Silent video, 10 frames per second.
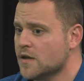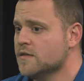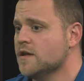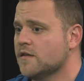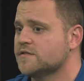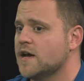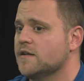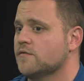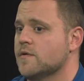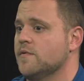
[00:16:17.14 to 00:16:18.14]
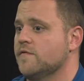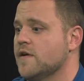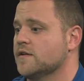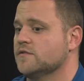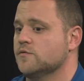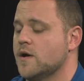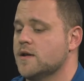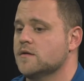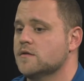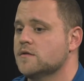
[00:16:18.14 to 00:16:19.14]
And the other side of the ripple effect is
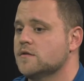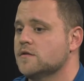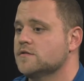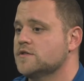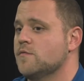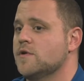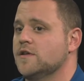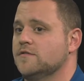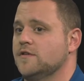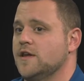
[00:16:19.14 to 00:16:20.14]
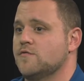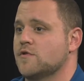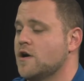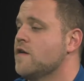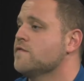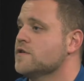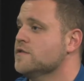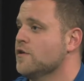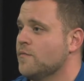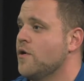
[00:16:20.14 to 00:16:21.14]
when someone is in recovery
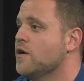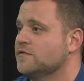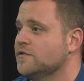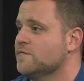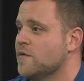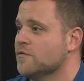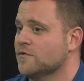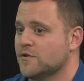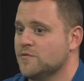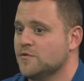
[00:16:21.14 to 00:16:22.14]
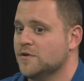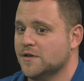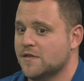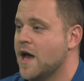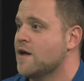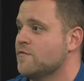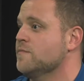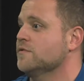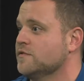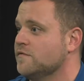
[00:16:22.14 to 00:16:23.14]
and they're a positive member of the community, that
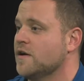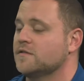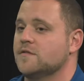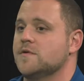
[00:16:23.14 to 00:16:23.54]
ripples effects.